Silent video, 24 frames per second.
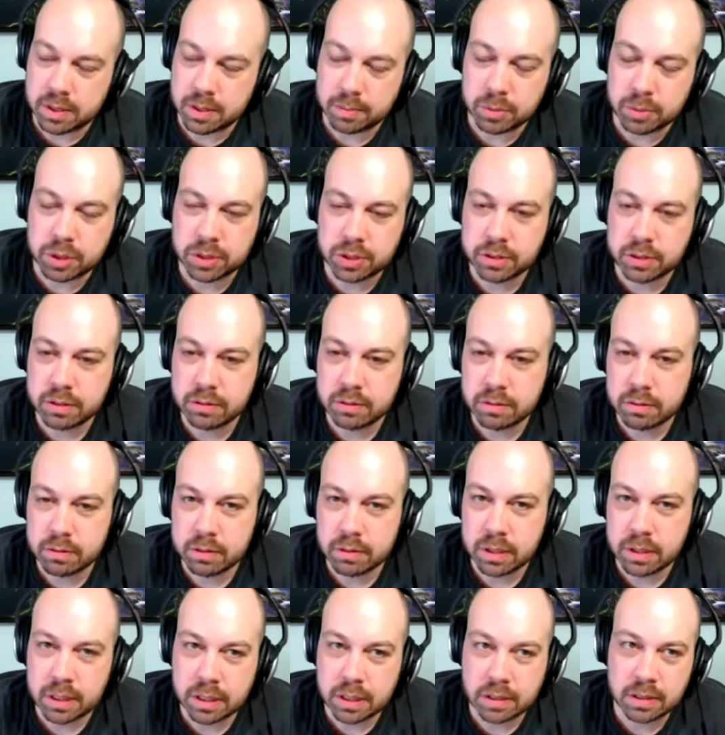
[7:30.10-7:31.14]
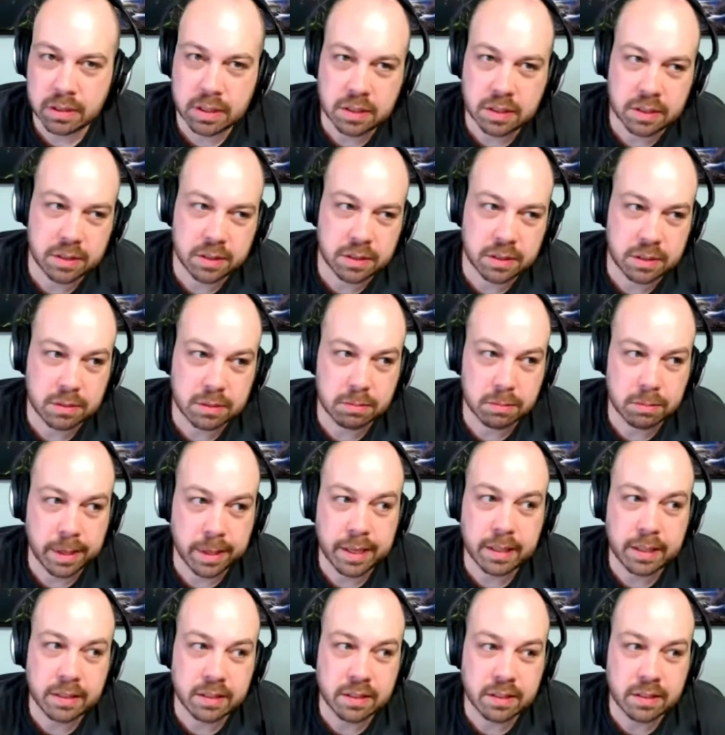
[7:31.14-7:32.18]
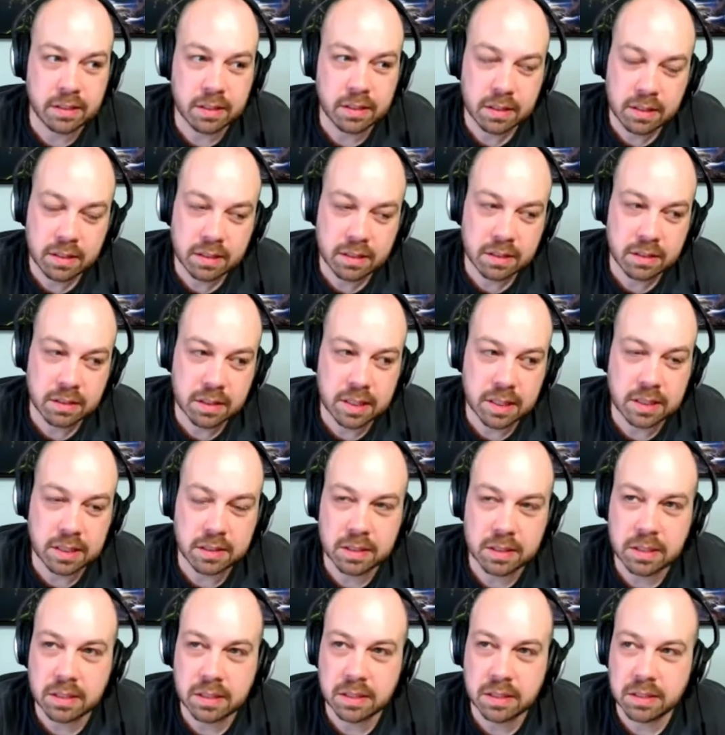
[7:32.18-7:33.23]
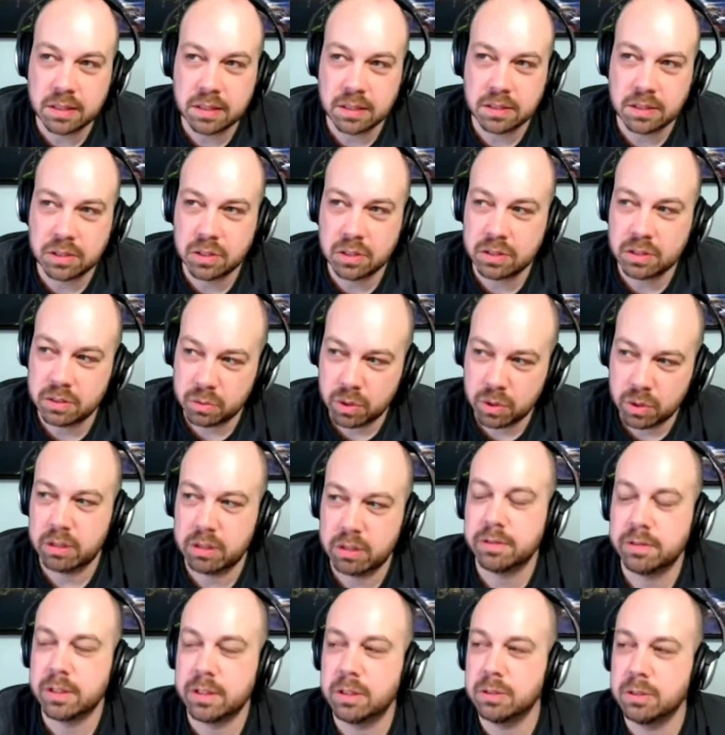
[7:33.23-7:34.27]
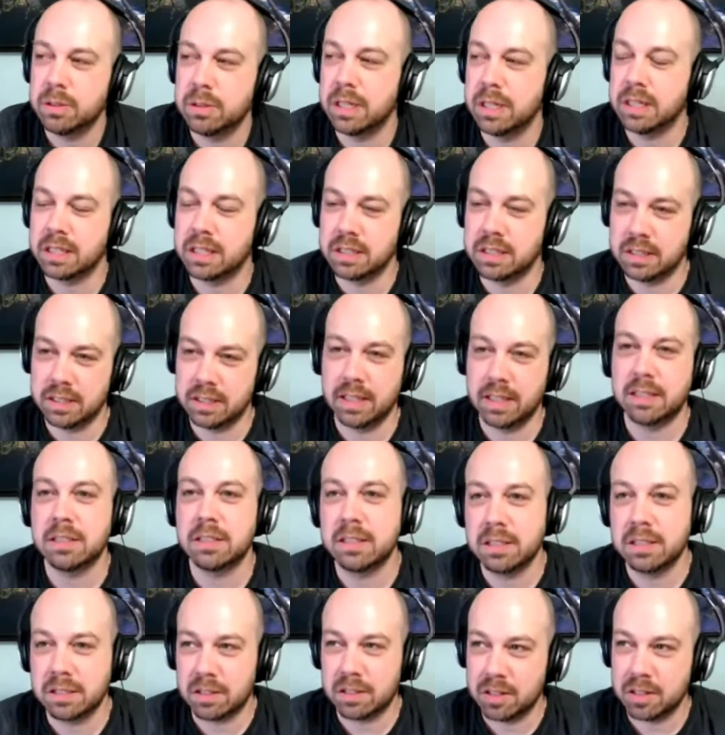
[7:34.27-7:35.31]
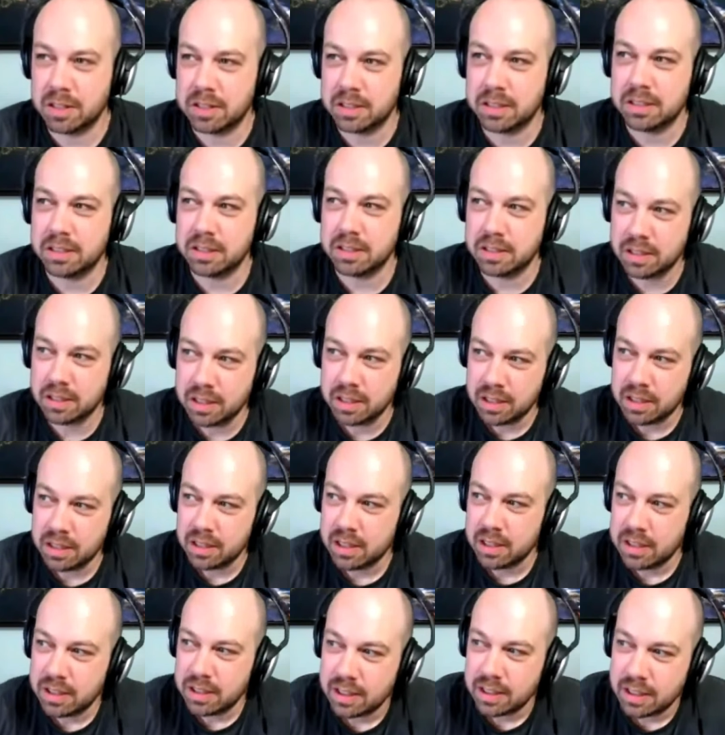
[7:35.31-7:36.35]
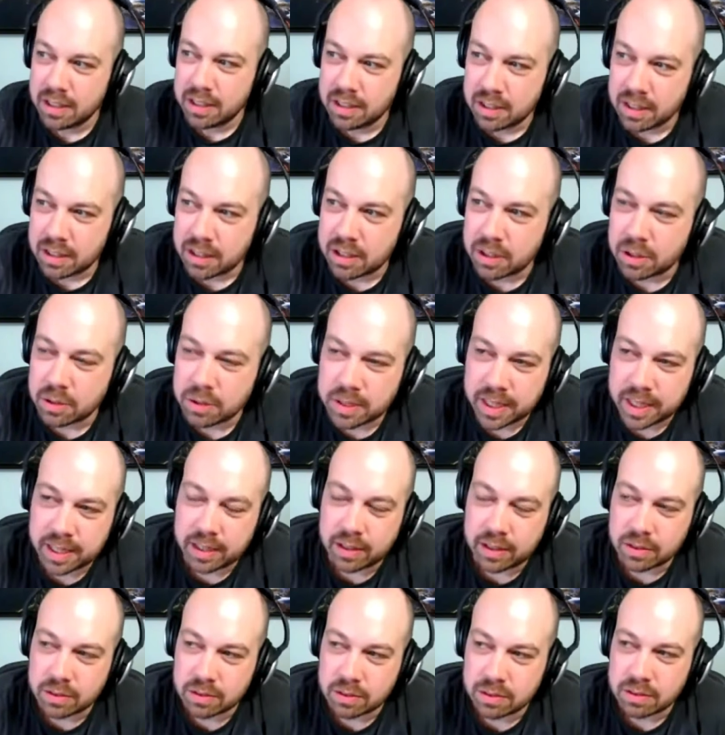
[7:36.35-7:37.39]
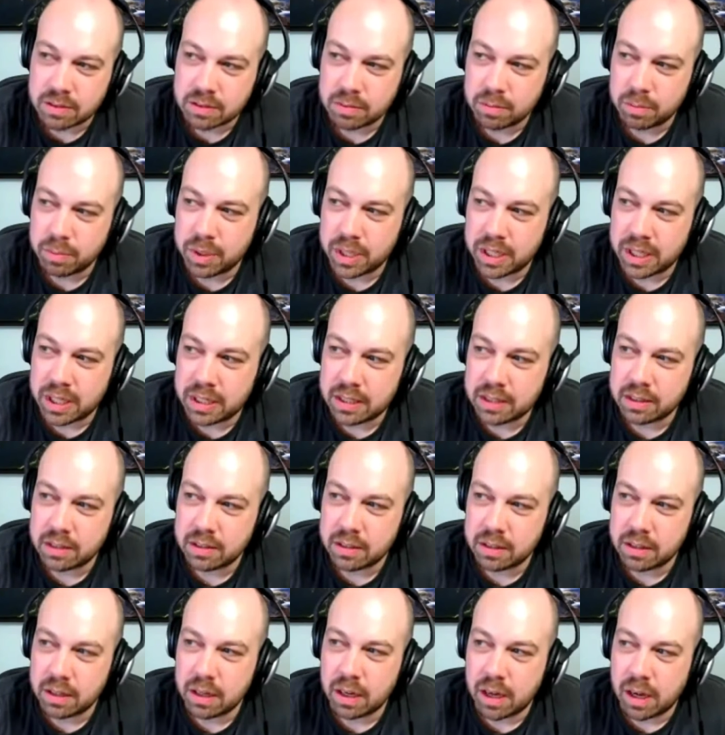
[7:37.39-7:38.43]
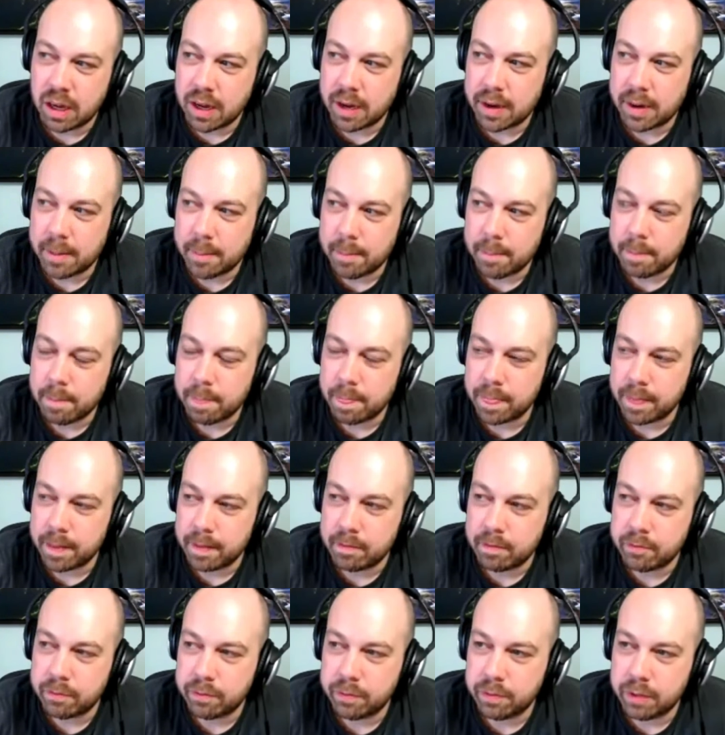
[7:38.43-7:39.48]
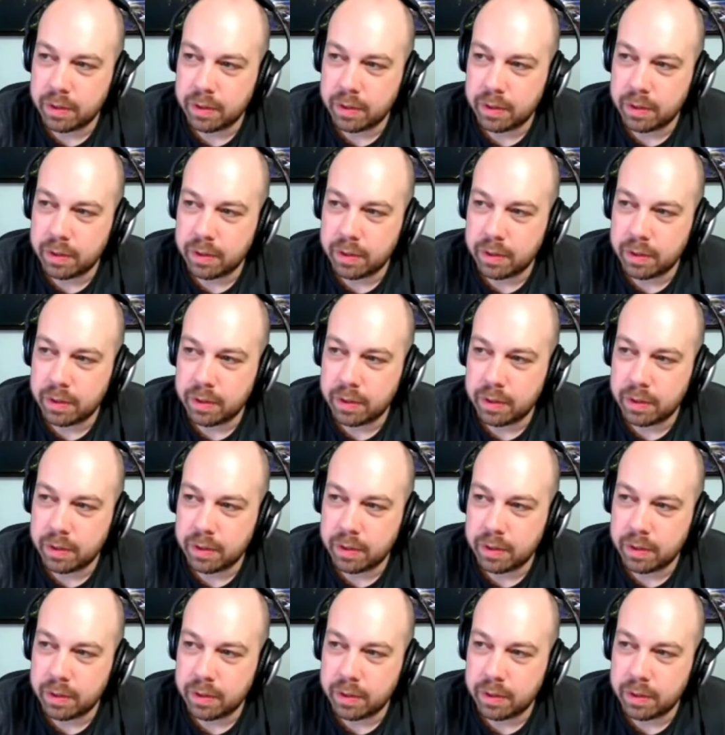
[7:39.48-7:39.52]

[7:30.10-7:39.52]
the temperature increases, rain decreases, and so the water flow I can tell is starting to go down. But um,